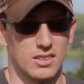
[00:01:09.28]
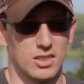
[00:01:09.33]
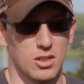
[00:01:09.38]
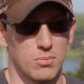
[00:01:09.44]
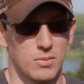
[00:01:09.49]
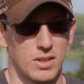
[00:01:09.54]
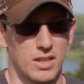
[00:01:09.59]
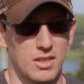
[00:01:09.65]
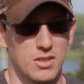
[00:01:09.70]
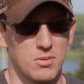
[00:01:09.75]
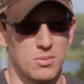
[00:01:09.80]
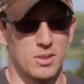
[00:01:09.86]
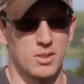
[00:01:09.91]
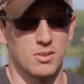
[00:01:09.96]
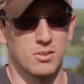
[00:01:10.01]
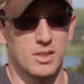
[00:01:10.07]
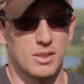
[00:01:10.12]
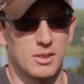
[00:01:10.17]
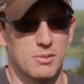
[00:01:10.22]
some days we
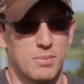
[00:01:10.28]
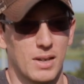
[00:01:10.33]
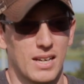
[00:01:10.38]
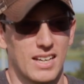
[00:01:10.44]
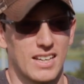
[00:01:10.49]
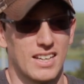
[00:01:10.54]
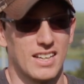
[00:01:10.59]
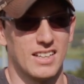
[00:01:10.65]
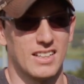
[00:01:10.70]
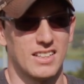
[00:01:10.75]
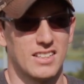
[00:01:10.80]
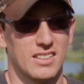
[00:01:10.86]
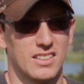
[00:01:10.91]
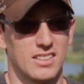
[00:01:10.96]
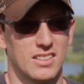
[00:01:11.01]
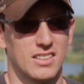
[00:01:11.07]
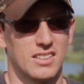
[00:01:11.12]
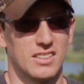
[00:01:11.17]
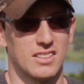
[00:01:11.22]
don't get back in
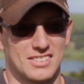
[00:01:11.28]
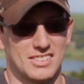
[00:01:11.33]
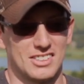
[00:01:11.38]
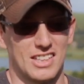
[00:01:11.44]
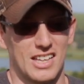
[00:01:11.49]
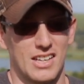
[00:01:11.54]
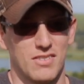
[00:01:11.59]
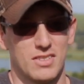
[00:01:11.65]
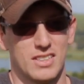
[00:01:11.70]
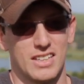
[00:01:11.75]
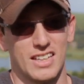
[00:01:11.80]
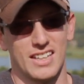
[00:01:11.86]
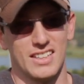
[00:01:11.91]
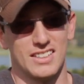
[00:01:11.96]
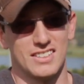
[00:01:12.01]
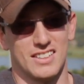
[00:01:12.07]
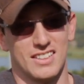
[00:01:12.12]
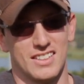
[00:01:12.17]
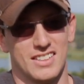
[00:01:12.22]
till 7,
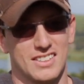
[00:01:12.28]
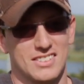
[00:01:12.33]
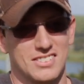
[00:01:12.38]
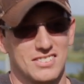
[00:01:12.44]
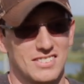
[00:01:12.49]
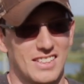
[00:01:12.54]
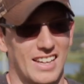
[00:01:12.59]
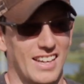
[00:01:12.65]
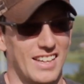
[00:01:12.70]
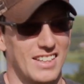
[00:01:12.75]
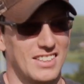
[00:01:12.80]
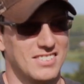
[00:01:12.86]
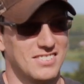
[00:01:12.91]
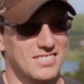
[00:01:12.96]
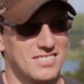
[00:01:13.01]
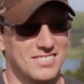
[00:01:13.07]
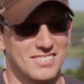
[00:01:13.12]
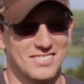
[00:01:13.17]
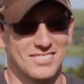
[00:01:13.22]
8, 9,
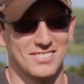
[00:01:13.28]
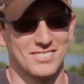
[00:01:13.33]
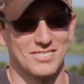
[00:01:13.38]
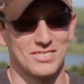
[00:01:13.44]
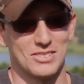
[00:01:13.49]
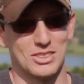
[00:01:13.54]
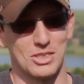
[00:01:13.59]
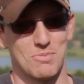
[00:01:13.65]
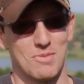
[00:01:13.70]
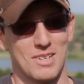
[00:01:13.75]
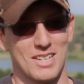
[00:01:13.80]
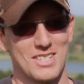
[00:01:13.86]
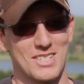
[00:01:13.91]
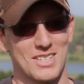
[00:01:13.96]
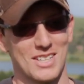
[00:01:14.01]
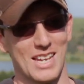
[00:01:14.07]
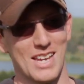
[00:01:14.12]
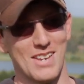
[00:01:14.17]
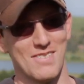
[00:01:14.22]
10, some
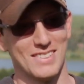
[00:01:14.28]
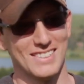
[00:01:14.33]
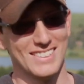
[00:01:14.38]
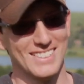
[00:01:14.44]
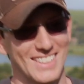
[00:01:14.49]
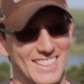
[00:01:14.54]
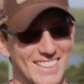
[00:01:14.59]
nights 11.